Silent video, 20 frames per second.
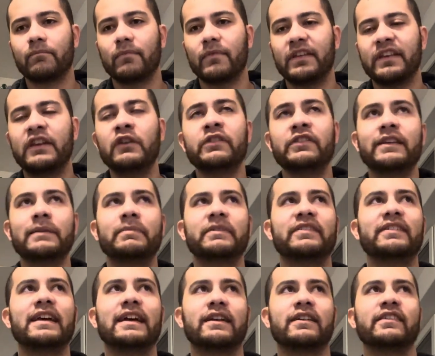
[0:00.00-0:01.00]
Q-Tip is
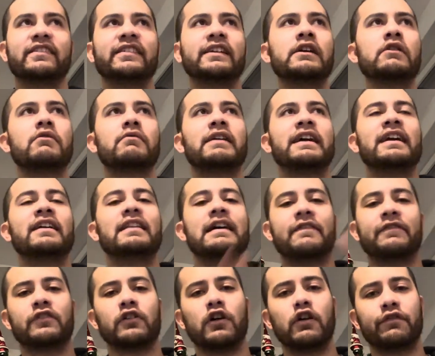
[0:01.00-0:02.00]
like continuing where he
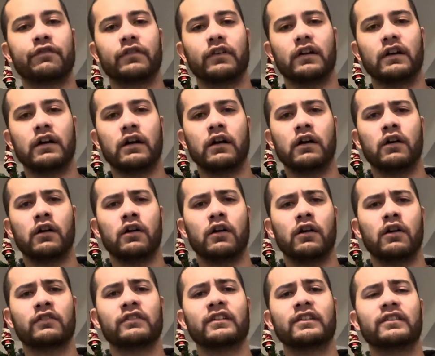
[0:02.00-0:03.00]
left off
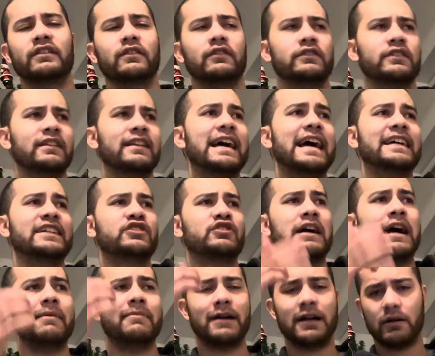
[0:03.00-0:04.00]
on the Last
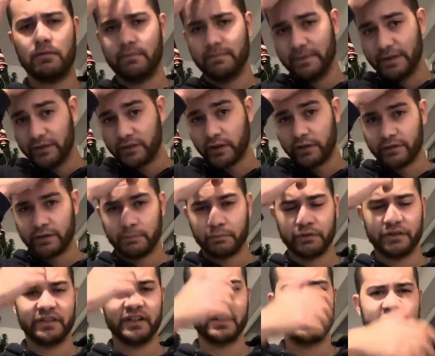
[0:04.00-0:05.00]
Tribe album in terms of
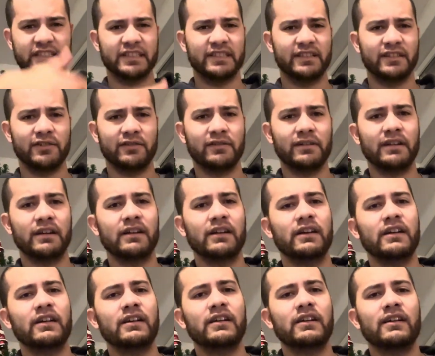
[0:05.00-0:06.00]
production.
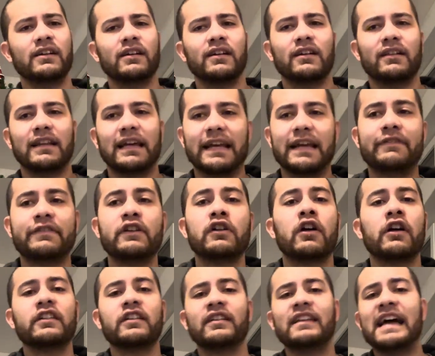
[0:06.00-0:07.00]
Like if you
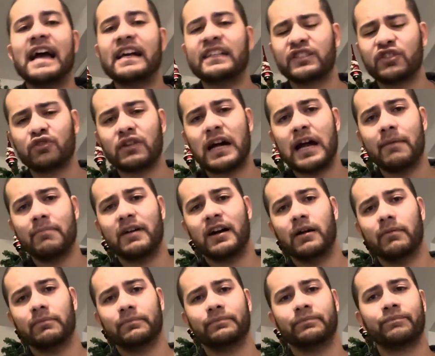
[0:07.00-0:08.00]
heard the Last Tribe
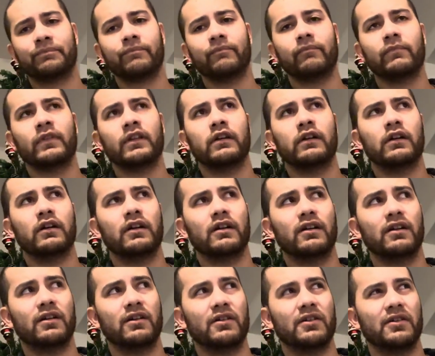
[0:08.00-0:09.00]
album,
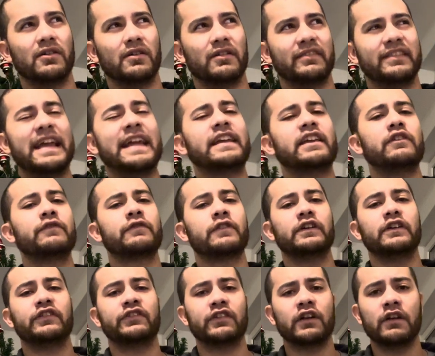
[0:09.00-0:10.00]
Thank You for
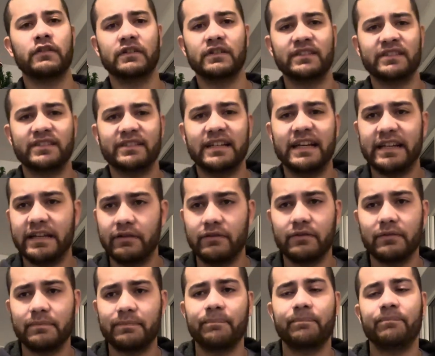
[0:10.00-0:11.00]
Your Service, then
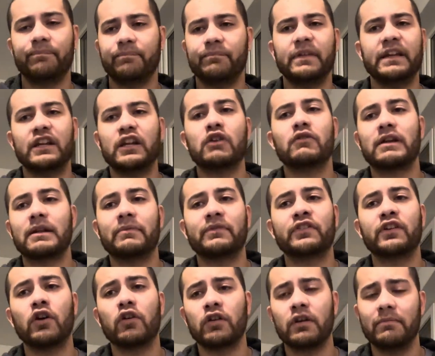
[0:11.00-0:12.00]
you know what I'm
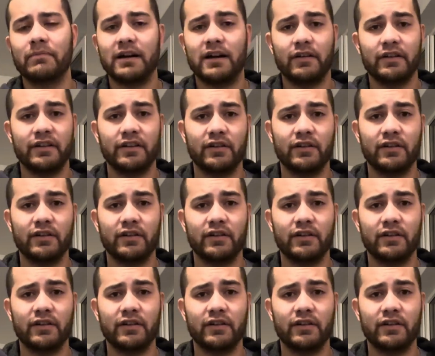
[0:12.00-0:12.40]
talking about.